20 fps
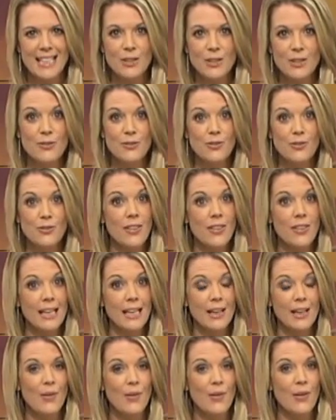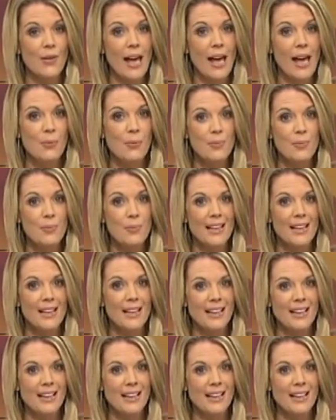You can find the link on our website.